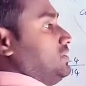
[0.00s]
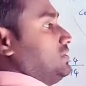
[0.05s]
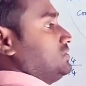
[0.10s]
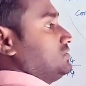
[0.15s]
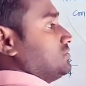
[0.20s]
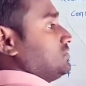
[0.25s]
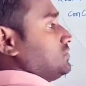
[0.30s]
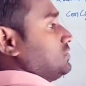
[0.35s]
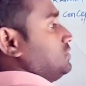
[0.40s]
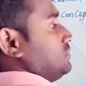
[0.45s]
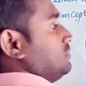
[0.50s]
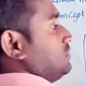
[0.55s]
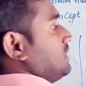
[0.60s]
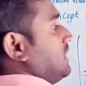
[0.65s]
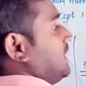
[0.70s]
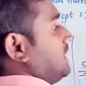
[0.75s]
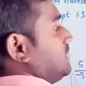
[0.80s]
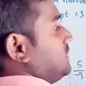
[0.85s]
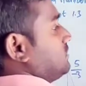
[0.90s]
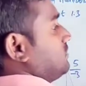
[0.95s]
So Q
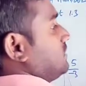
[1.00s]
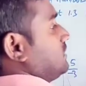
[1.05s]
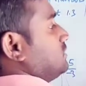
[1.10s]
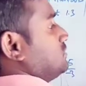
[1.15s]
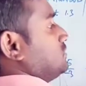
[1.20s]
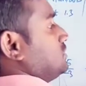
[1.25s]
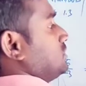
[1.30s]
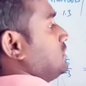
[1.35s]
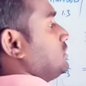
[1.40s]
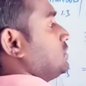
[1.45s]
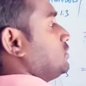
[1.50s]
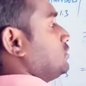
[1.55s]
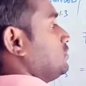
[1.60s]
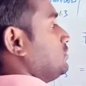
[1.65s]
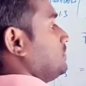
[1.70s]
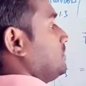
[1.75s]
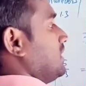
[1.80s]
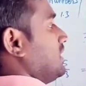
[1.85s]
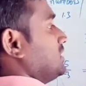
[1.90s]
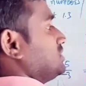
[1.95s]
not equal to 0, Q
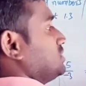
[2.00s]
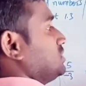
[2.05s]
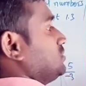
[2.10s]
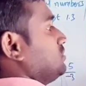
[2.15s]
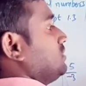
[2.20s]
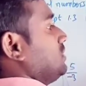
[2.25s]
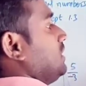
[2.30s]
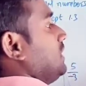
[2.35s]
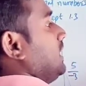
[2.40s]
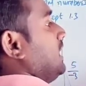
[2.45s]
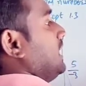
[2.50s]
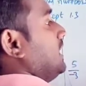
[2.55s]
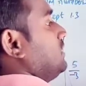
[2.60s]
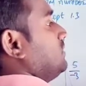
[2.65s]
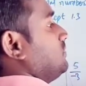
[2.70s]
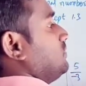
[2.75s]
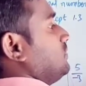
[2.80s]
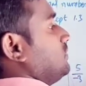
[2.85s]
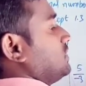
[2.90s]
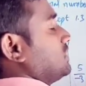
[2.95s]
positive, and
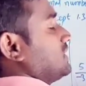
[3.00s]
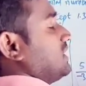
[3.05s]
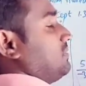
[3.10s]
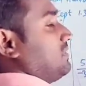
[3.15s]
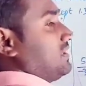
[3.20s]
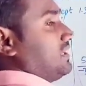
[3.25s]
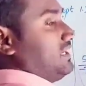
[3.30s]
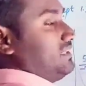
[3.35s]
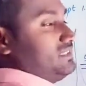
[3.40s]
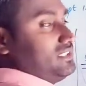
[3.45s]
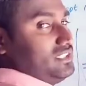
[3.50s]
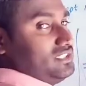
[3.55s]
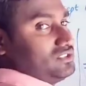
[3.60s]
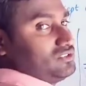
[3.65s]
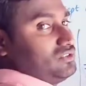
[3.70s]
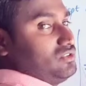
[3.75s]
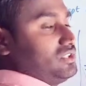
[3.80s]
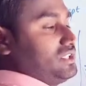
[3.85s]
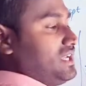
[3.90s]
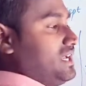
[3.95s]
4 comma 9 there is
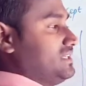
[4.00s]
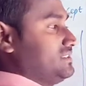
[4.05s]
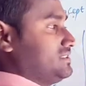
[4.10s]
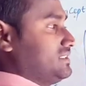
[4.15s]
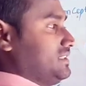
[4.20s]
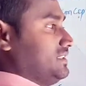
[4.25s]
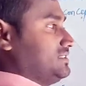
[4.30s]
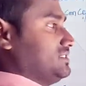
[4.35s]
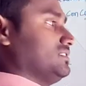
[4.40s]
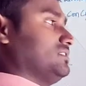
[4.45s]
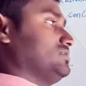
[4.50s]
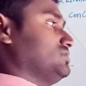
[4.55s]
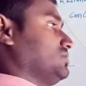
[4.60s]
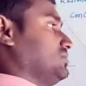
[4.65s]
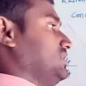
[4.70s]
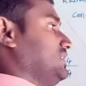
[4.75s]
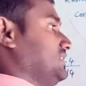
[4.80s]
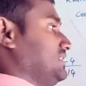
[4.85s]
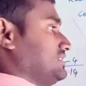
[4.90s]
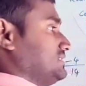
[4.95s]
no cancellation. So
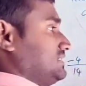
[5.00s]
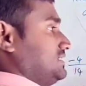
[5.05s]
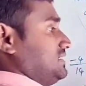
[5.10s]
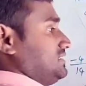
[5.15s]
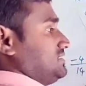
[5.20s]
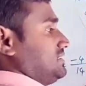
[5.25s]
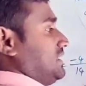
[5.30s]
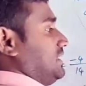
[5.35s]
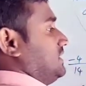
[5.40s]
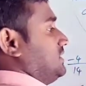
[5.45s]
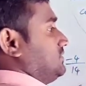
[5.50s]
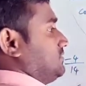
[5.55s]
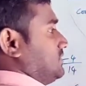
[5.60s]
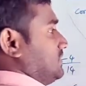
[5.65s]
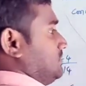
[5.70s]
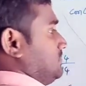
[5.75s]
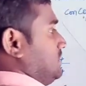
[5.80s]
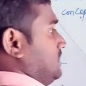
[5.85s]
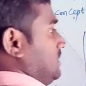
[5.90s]
it is in the standard form.